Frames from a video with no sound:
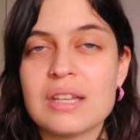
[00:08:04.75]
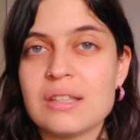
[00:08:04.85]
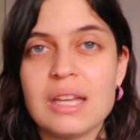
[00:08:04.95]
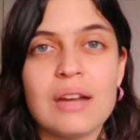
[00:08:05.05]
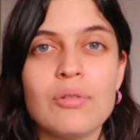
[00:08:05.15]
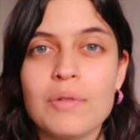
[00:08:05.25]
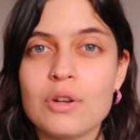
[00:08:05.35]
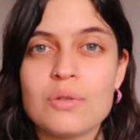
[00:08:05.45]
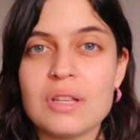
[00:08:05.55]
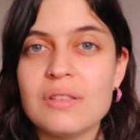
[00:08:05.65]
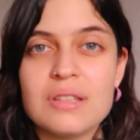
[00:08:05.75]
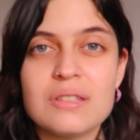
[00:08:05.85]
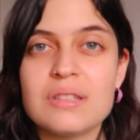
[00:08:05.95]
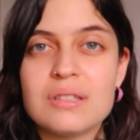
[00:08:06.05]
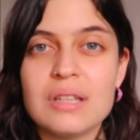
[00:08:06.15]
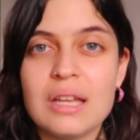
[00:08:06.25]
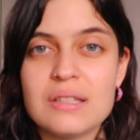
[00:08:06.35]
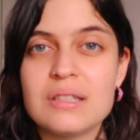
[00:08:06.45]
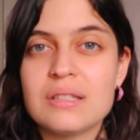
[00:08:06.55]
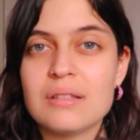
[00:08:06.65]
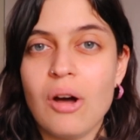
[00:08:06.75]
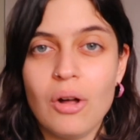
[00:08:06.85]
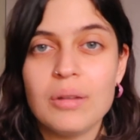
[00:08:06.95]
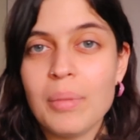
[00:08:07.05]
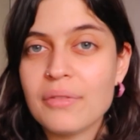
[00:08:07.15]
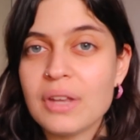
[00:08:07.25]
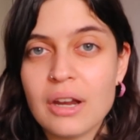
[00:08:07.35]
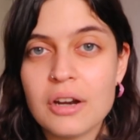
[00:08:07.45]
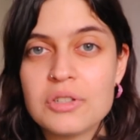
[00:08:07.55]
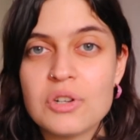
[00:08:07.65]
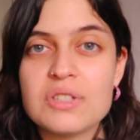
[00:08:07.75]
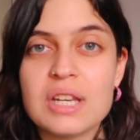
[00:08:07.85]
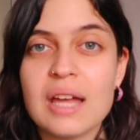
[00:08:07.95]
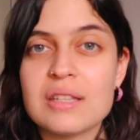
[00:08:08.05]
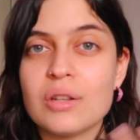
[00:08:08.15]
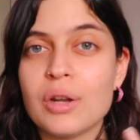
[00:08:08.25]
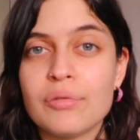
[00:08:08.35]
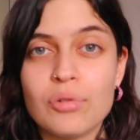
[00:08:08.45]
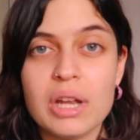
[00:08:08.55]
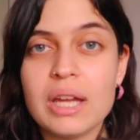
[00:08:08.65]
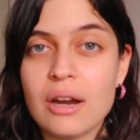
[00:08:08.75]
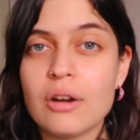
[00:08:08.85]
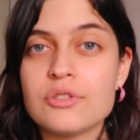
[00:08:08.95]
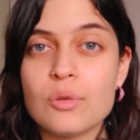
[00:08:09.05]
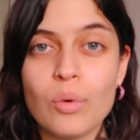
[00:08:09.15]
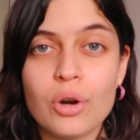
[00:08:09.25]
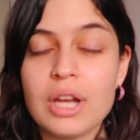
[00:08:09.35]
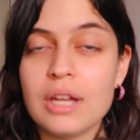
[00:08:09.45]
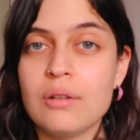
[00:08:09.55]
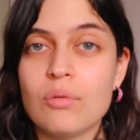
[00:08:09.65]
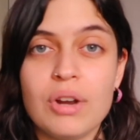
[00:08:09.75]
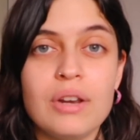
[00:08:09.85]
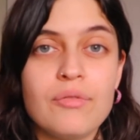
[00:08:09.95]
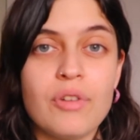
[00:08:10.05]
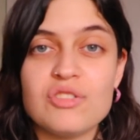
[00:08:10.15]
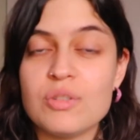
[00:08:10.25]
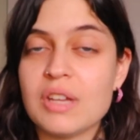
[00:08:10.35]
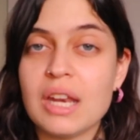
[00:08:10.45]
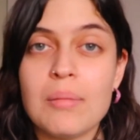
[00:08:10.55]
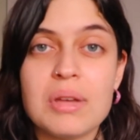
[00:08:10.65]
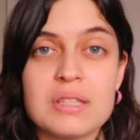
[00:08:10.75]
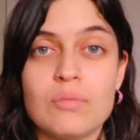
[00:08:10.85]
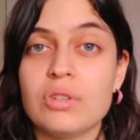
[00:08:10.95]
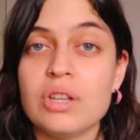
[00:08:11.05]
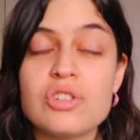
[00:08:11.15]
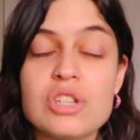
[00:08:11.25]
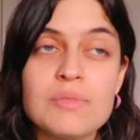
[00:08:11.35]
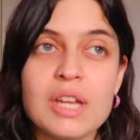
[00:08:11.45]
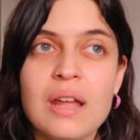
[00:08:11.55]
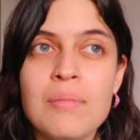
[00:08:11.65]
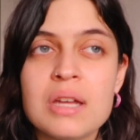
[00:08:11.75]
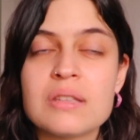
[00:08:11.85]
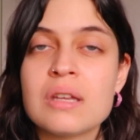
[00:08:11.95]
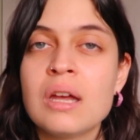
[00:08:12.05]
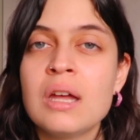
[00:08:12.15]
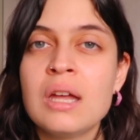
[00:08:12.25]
I think everyone knows that this is all about the characters, and has a lot of great character work and great friendship dynamics and relationship dynamics.